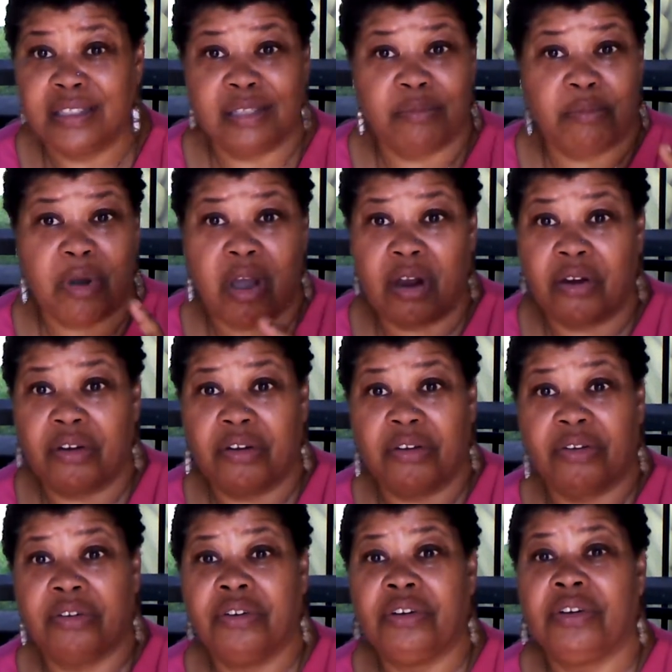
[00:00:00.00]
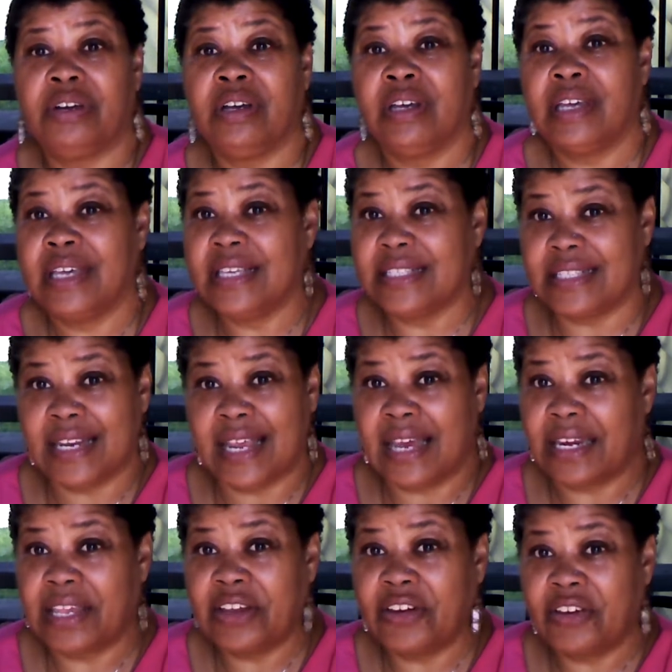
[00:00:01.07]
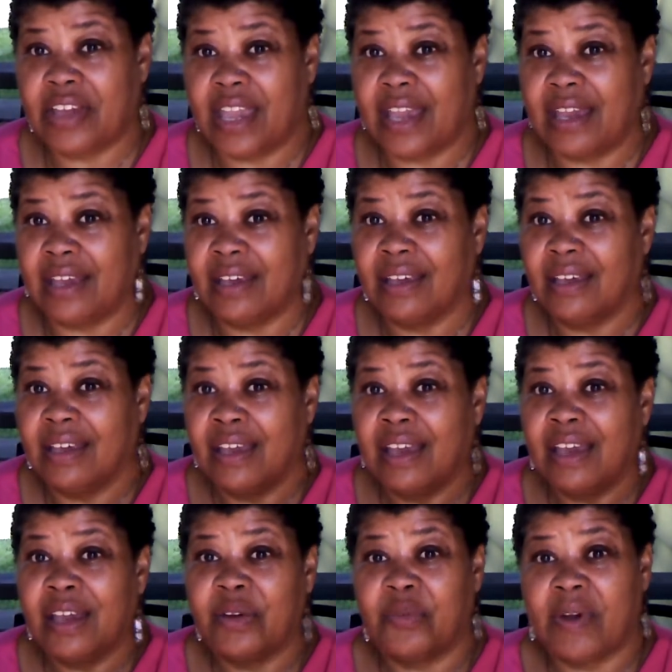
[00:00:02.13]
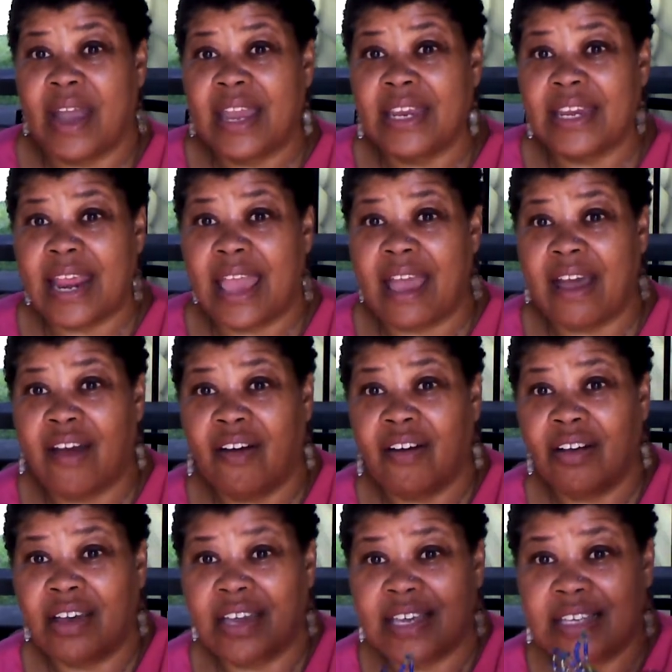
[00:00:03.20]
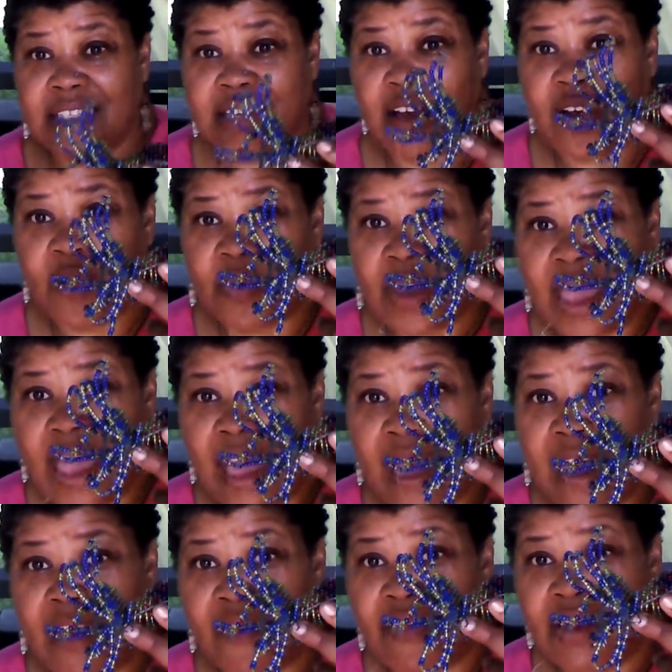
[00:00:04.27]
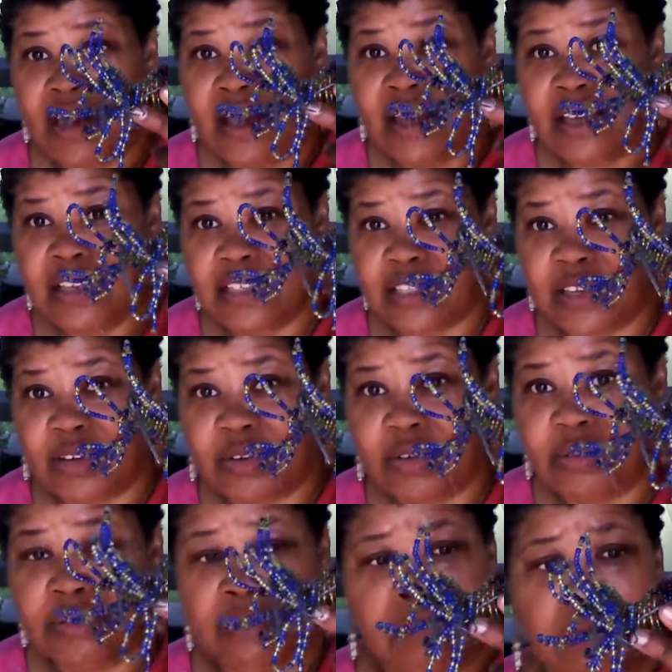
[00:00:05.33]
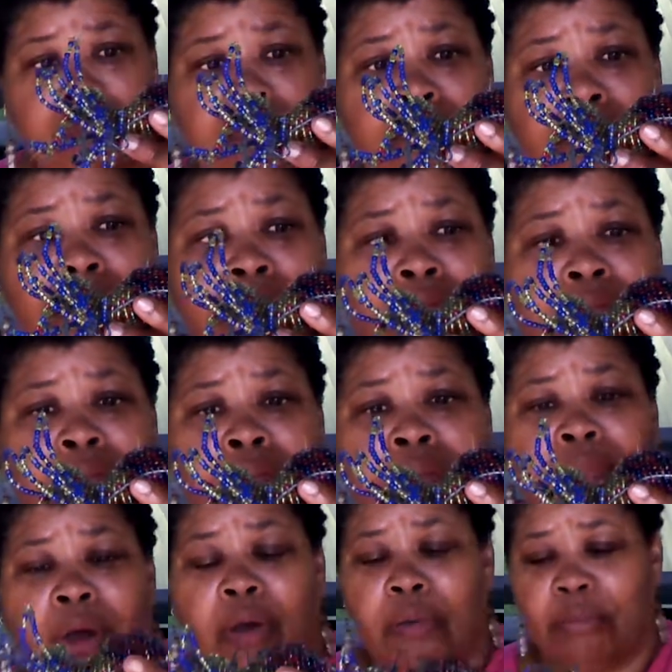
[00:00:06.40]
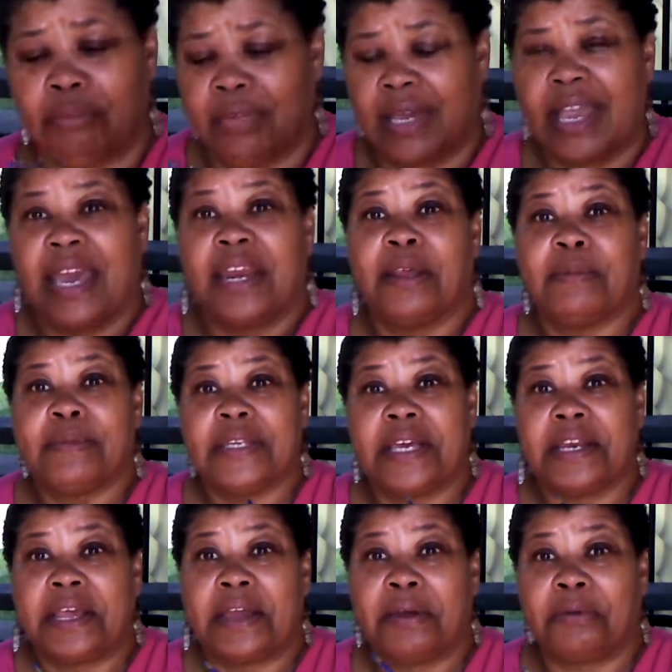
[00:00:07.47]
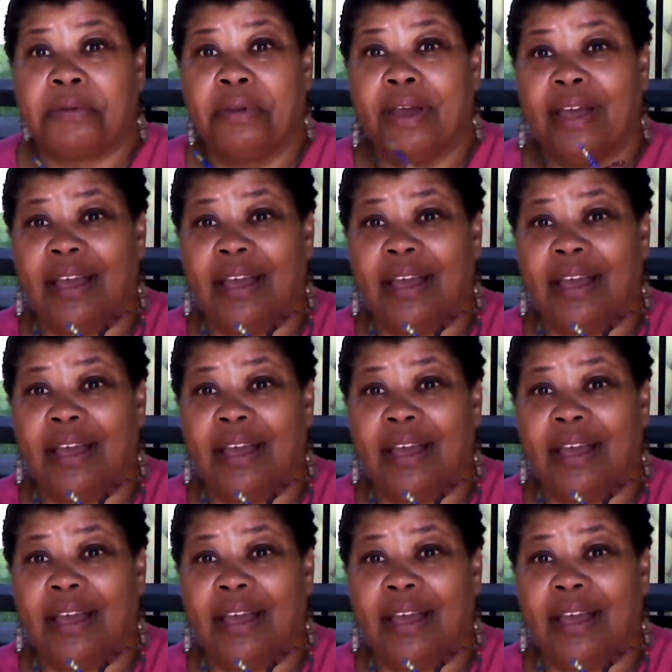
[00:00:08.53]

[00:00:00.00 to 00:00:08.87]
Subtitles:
tomorrow is not here yet, and right now is all we have. So, oh, I got it upside down.